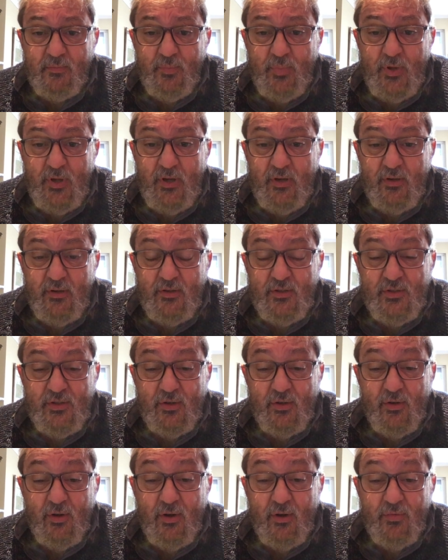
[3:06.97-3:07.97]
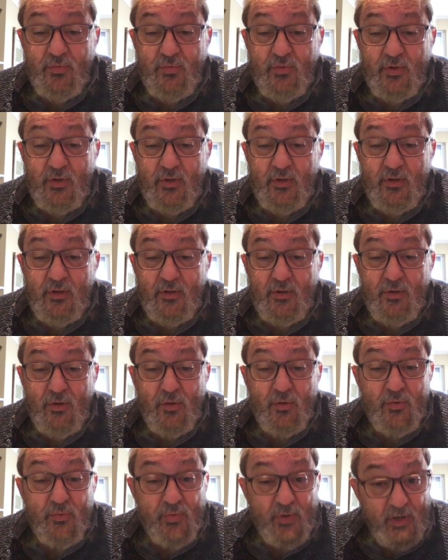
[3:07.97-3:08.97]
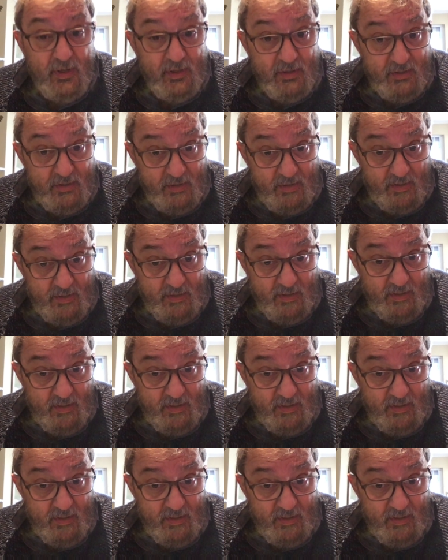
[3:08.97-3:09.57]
which again follows to the next